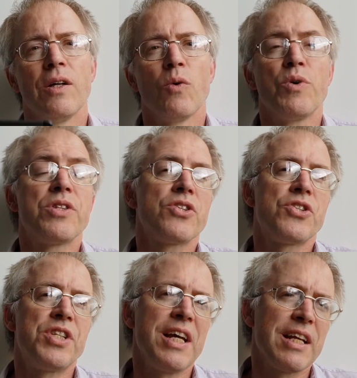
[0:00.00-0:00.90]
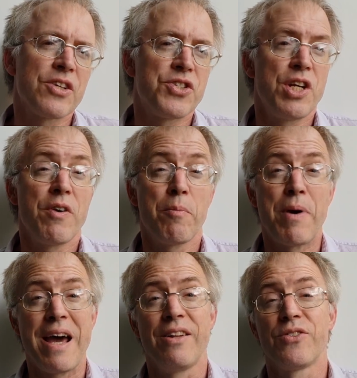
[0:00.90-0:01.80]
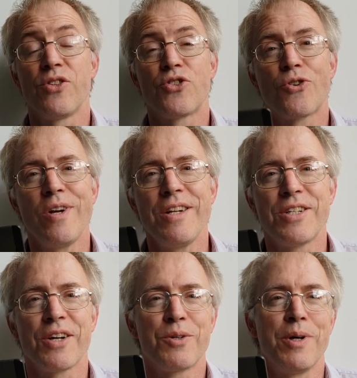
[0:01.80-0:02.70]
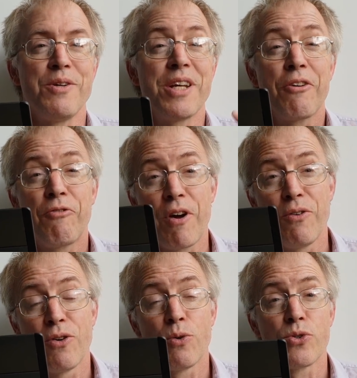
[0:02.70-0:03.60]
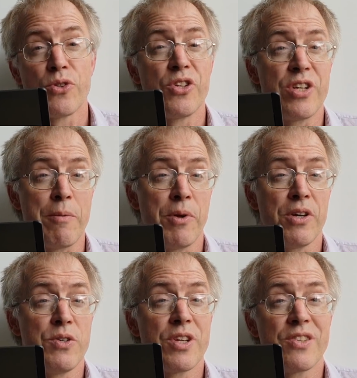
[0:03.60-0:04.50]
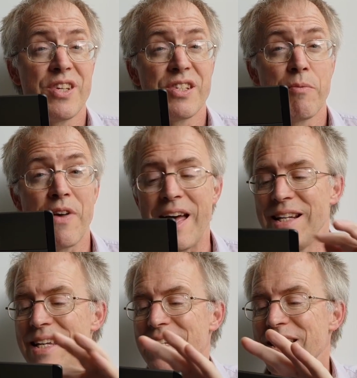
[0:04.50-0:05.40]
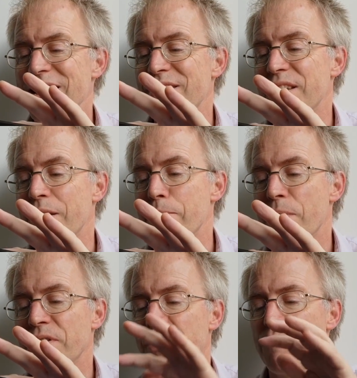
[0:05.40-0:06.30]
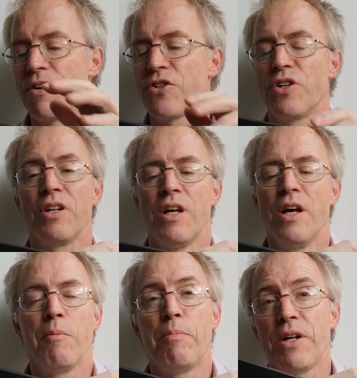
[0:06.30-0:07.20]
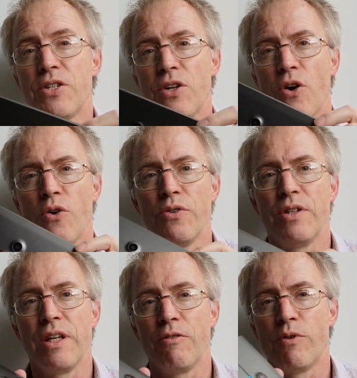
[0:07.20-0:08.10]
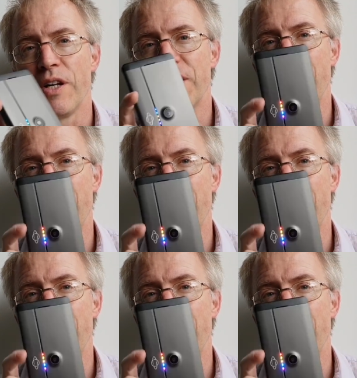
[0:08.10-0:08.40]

With the steel exterior panels and the screen tucked away, you take phone calls on the Gemini using a system of LEDs and the multifunction button on the right